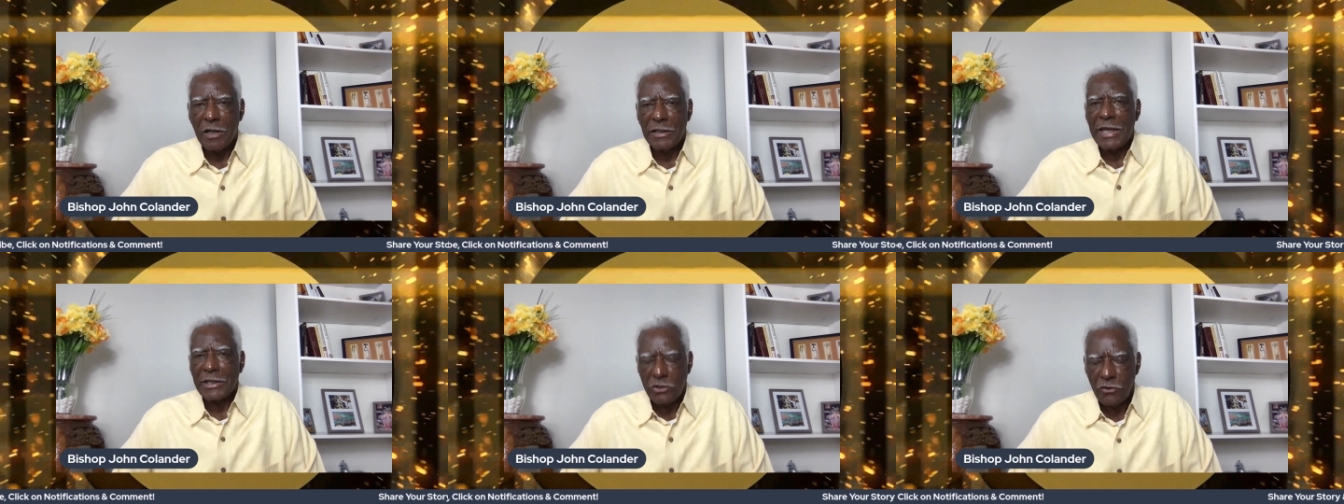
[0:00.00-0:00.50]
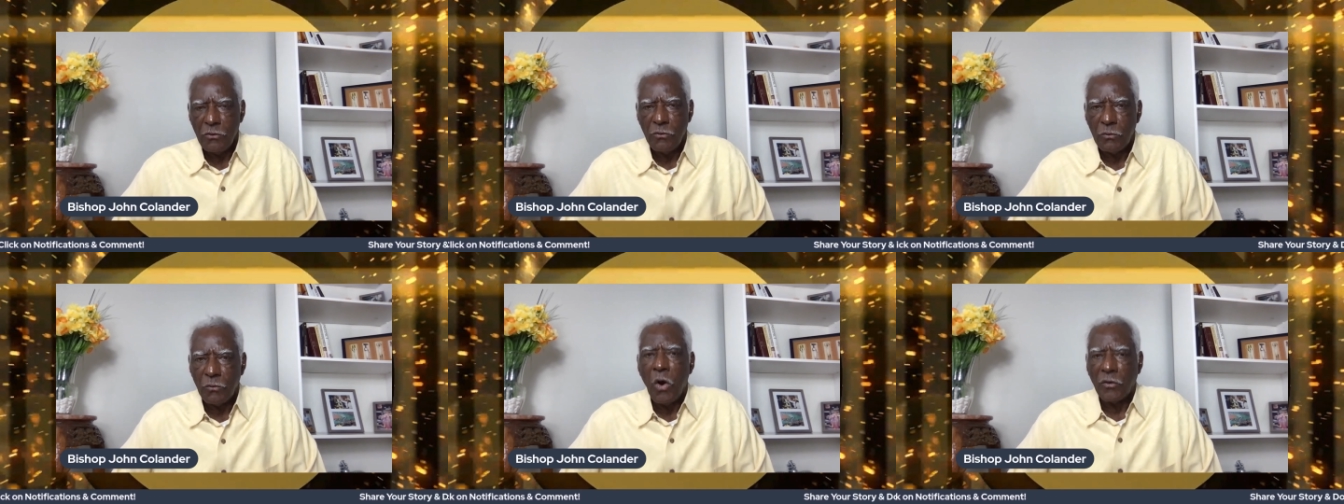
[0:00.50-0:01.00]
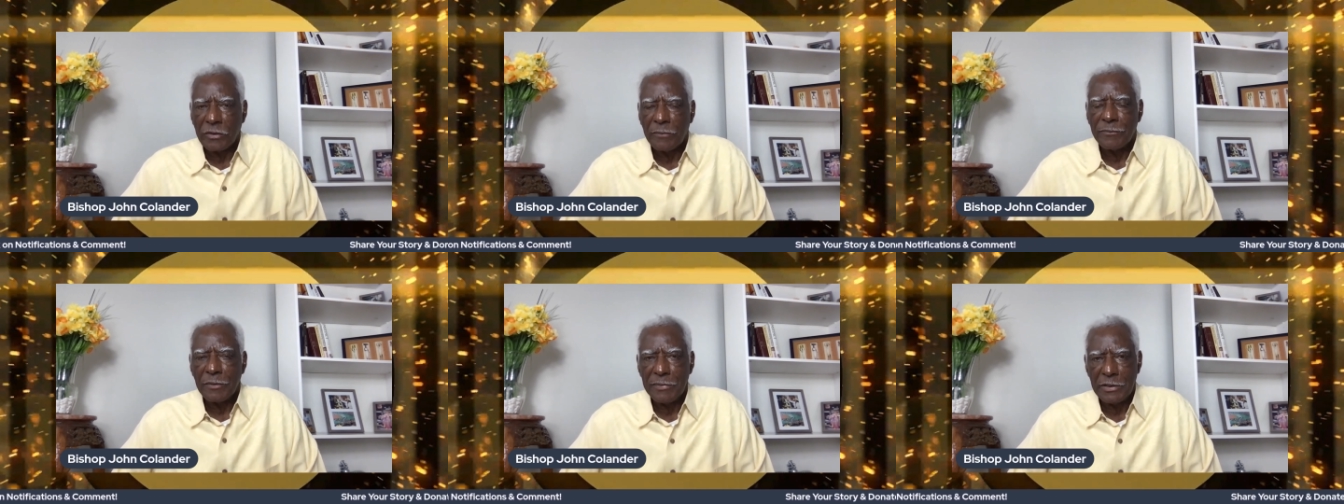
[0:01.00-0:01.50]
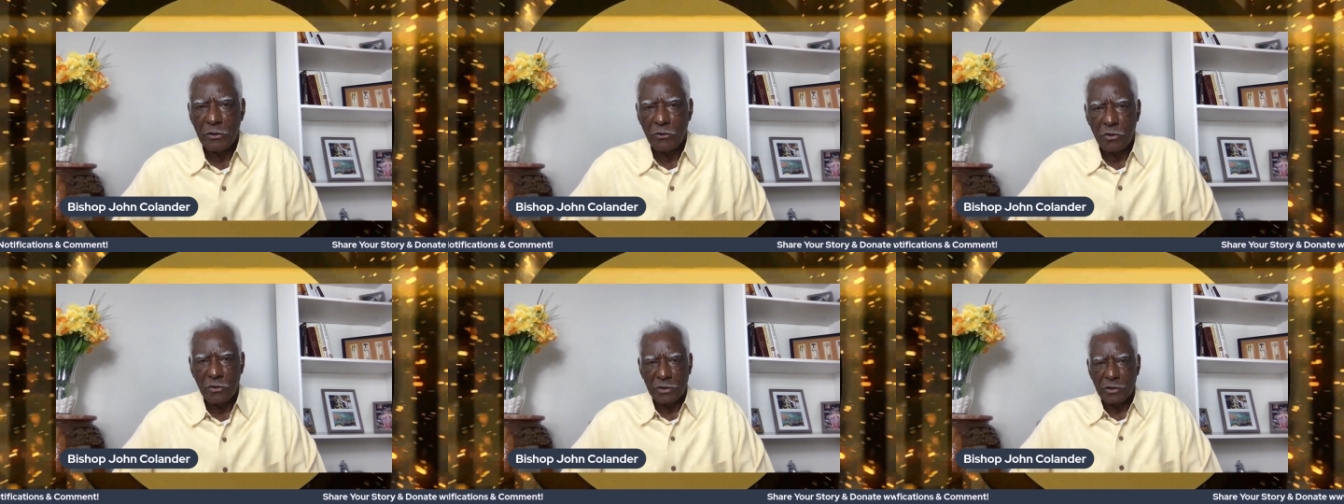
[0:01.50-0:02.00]
like you want them to be,
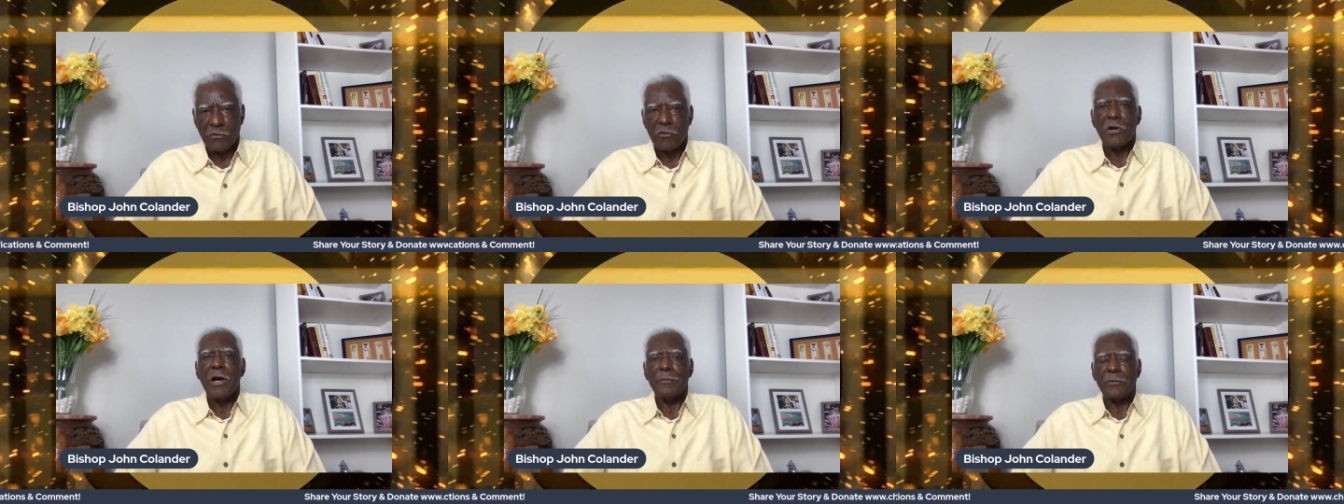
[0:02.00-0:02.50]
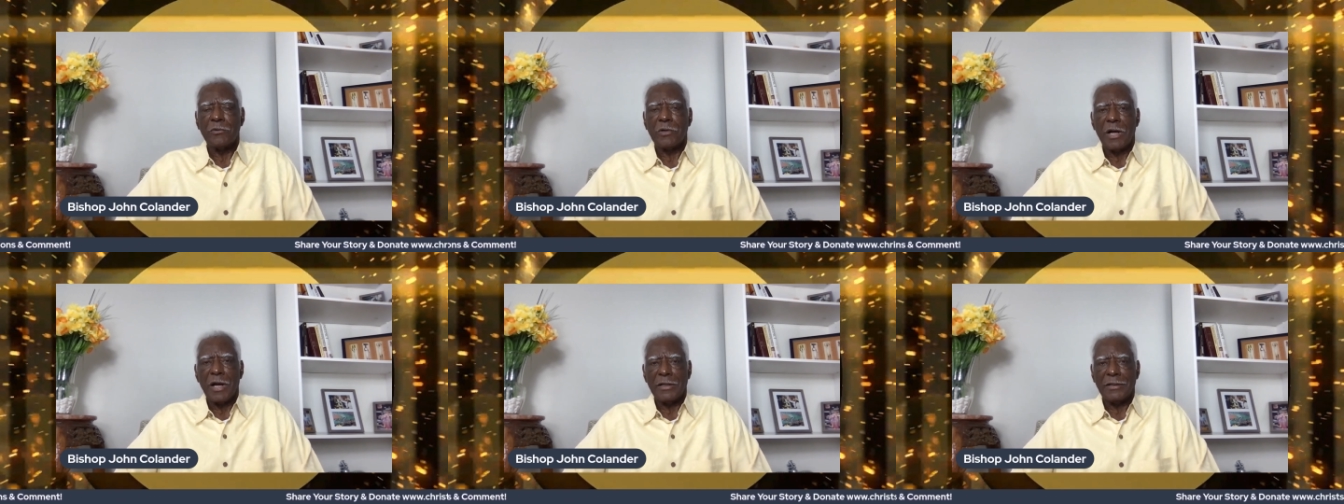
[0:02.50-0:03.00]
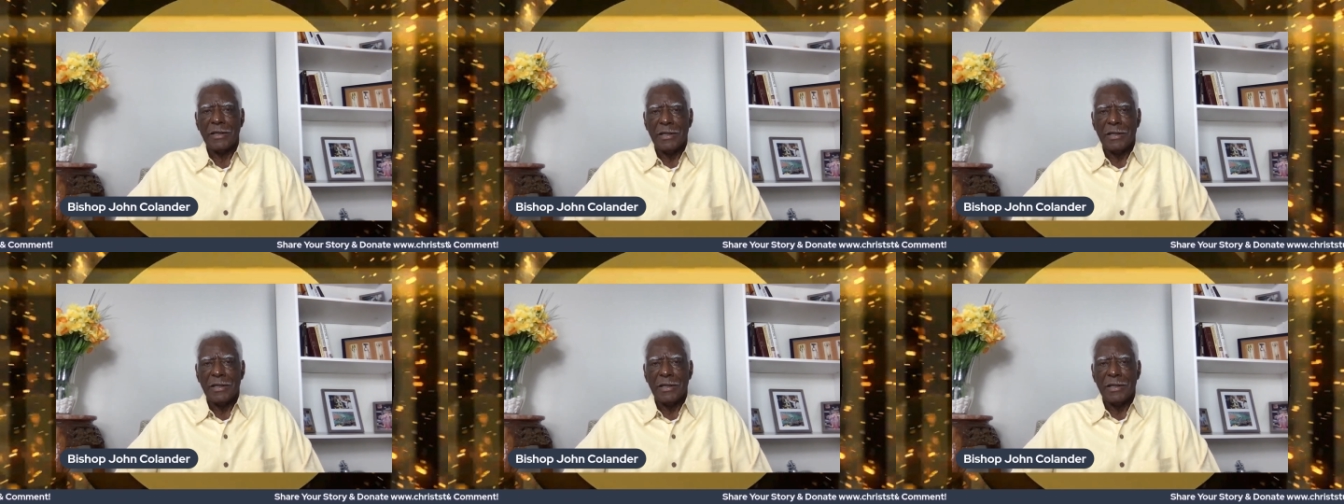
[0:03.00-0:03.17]
Lord, and grow up, oh God,